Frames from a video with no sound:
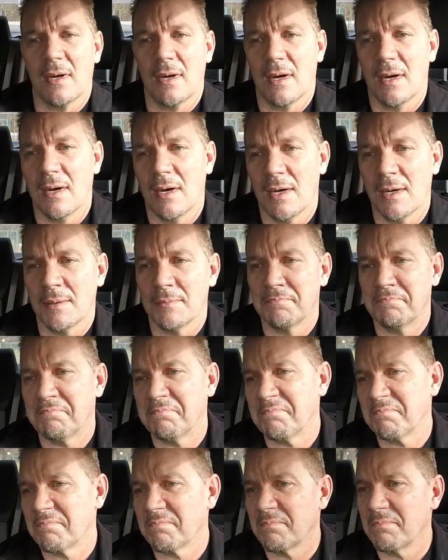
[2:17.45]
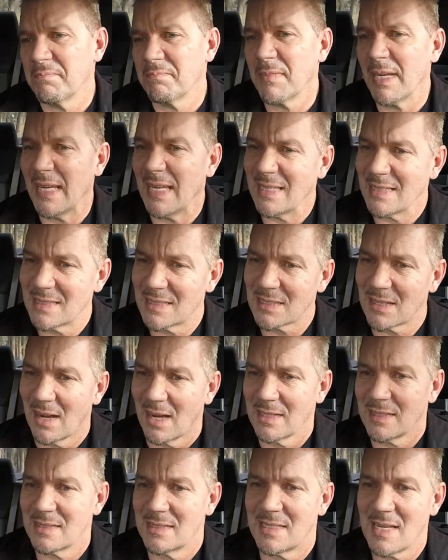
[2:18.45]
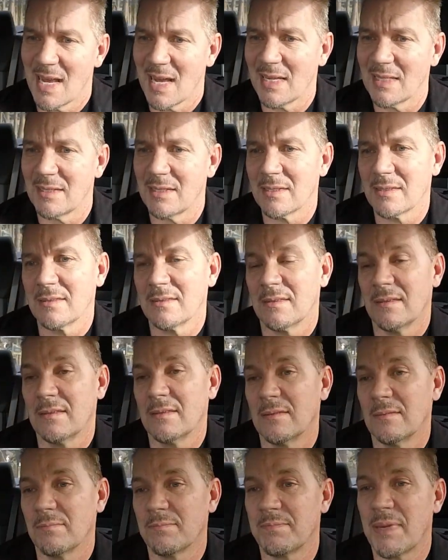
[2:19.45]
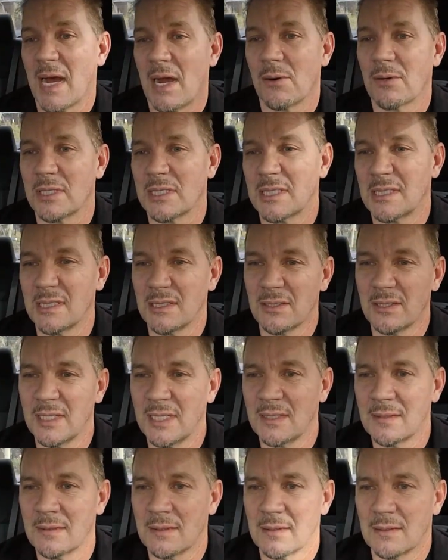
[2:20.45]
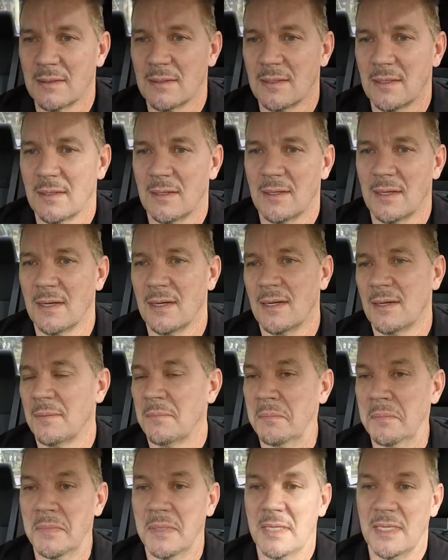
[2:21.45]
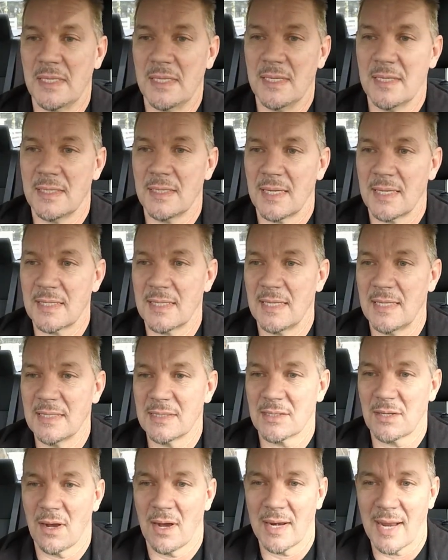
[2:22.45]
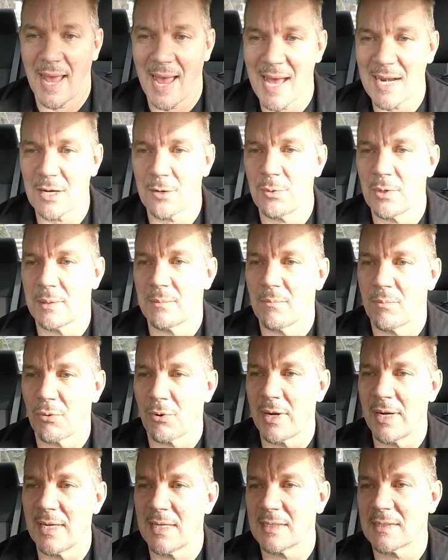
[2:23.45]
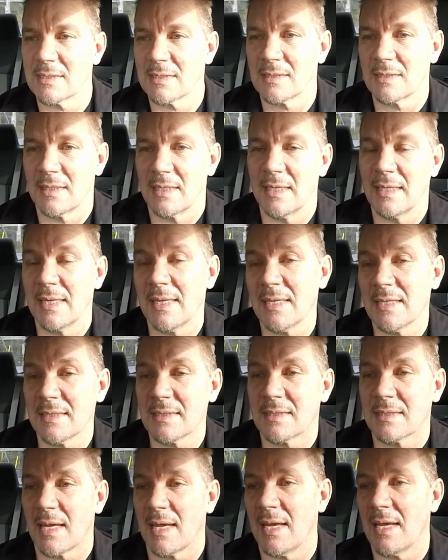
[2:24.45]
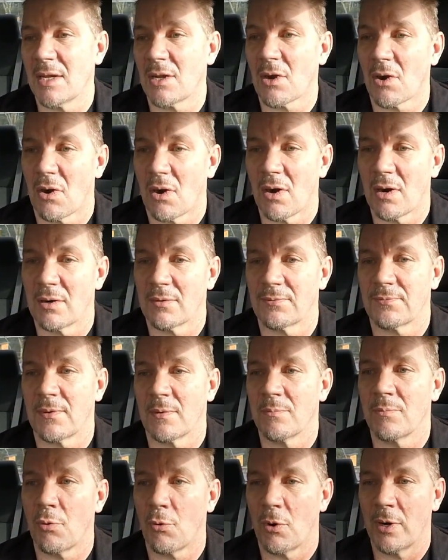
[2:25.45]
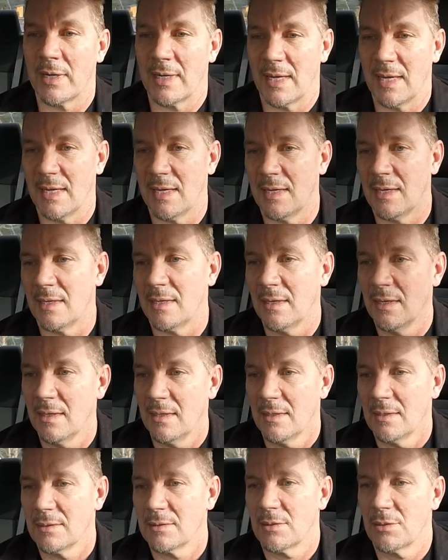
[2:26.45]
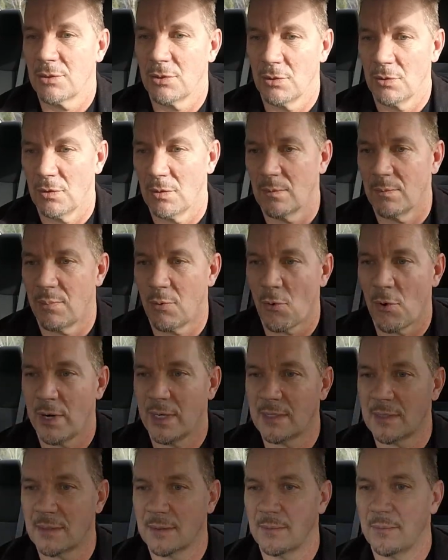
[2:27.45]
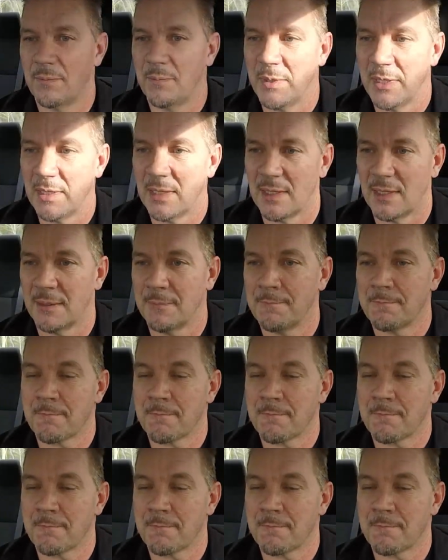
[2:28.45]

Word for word: Um, it's got dead power steering. Um, it has got adequate brakes. It is a car from point A to point B.